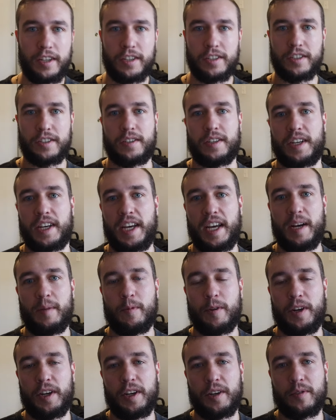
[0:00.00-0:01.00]
Just a
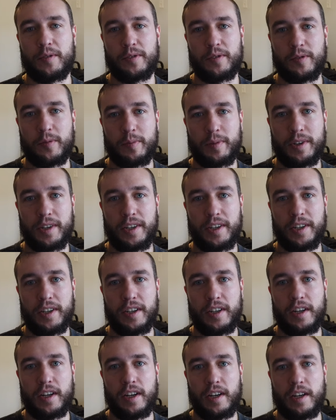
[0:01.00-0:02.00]
camera angle a little bit
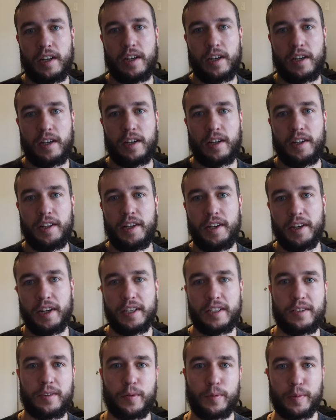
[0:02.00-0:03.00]
here. There,
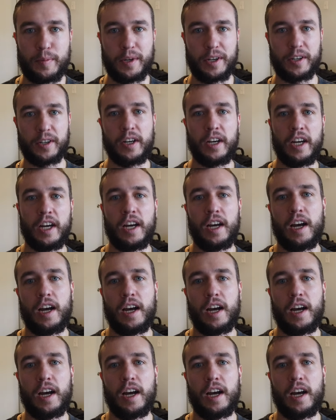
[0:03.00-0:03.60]
that's a little bit better.